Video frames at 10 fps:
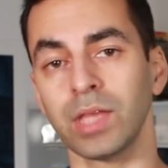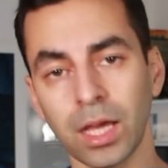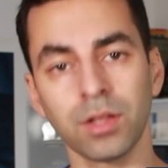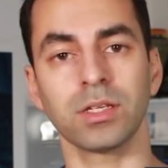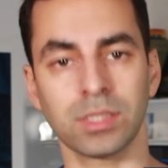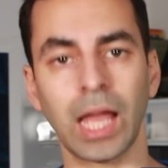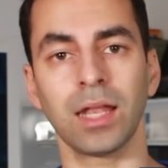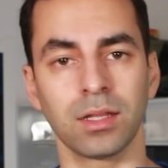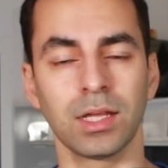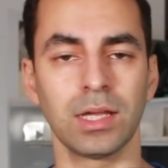They
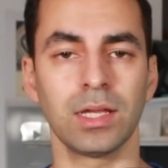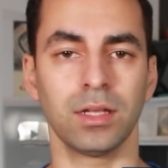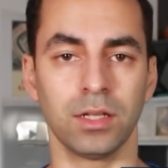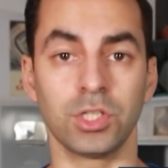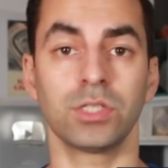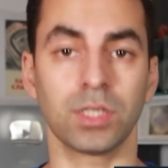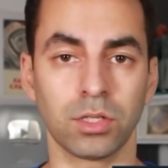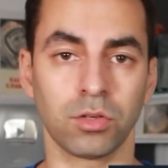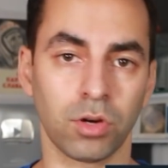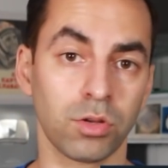understand
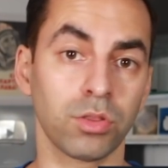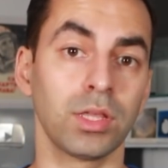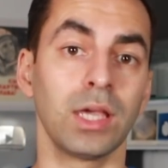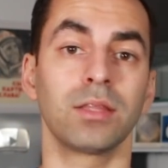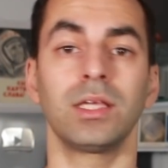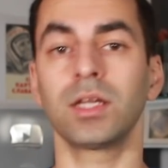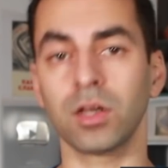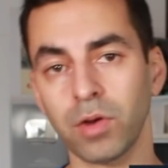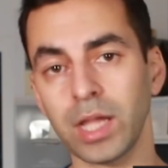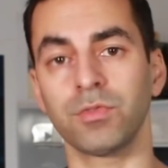logistical growth, they
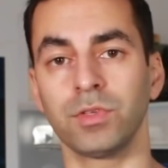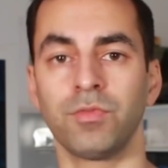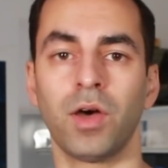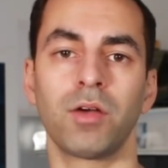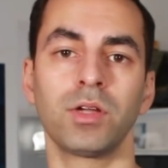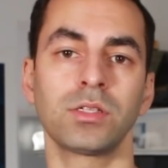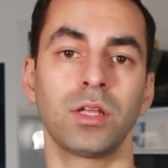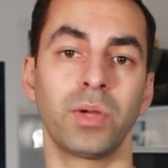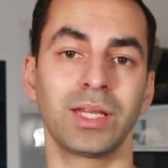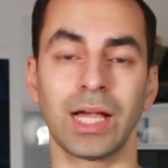correct for the virus
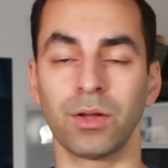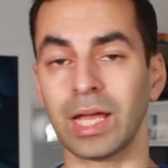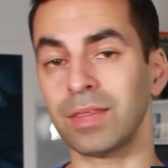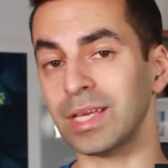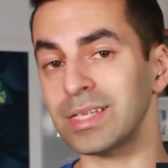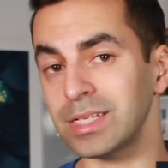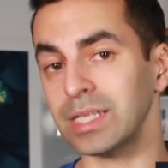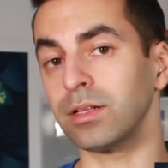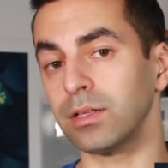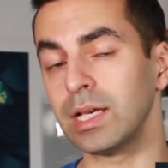slowing down, and they're
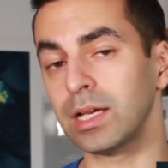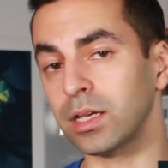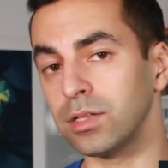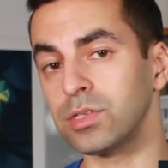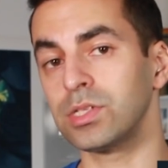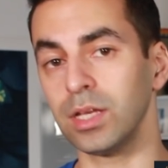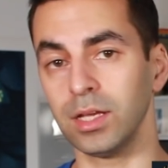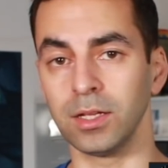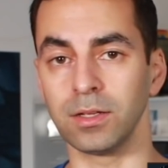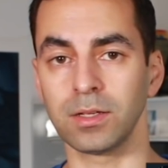still
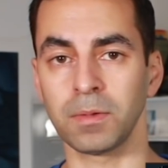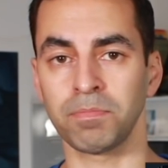concerned.